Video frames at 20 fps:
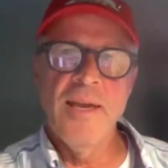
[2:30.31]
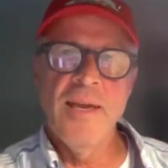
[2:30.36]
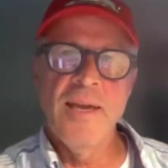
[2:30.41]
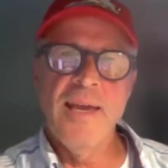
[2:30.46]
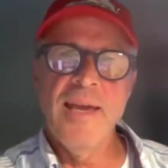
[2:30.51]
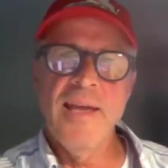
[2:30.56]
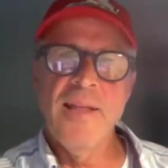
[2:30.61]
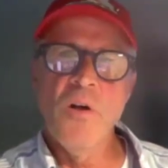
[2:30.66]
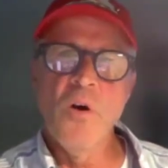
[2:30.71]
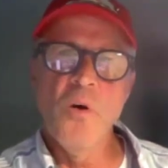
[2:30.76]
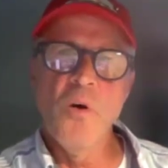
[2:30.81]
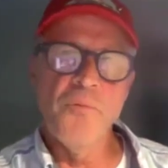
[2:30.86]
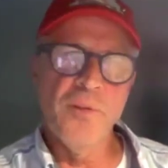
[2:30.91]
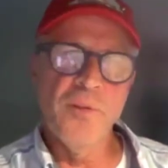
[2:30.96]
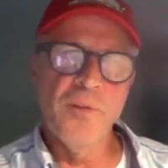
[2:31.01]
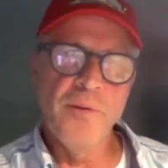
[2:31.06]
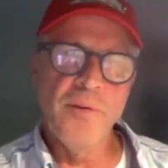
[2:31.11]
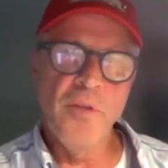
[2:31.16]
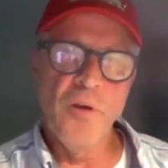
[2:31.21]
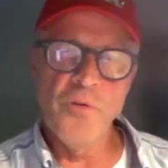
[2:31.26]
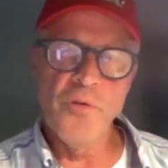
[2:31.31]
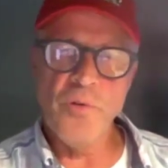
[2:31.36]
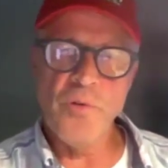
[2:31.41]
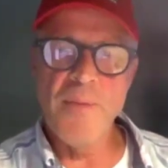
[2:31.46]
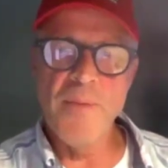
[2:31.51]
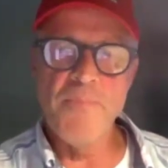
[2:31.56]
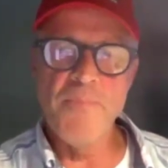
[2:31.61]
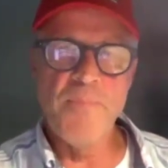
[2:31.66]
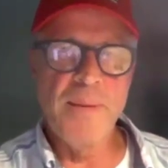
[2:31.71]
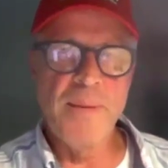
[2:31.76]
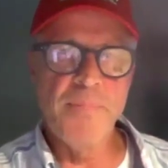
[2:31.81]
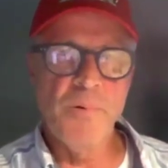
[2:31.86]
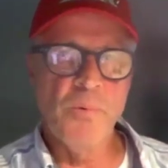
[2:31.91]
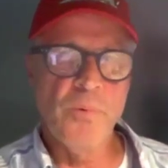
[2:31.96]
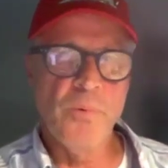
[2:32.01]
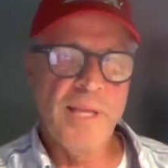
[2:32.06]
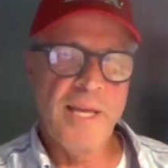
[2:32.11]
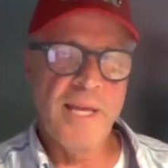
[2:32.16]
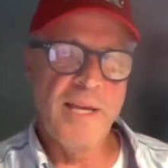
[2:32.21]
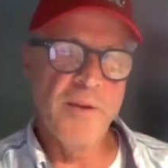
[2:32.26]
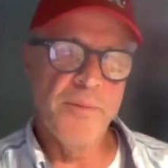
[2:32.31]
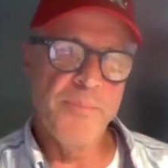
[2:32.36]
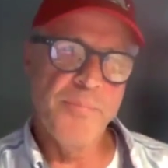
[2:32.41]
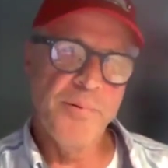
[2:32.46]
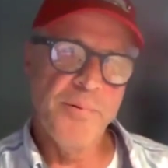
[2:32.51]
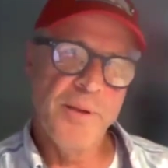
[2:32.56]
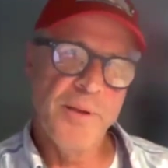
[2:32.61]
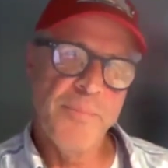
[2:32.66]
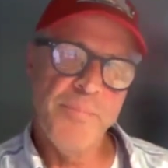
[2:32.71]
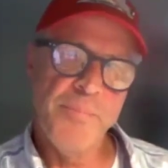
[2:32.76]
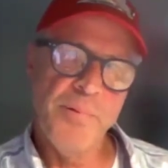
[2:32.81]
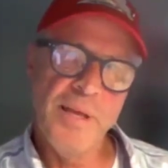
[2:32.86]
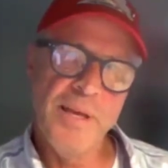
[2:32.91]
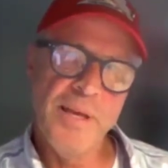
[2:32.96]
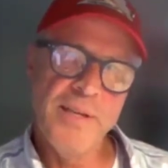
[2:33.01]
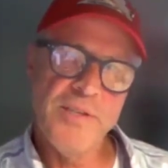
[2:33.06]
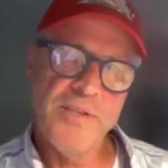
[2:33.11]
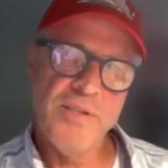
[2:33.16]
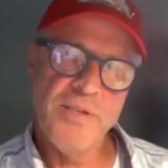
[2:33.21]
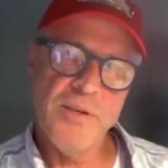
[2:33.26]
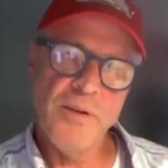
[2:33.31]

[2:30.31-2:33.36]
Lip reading: and hopefully those right people, when they get put in place,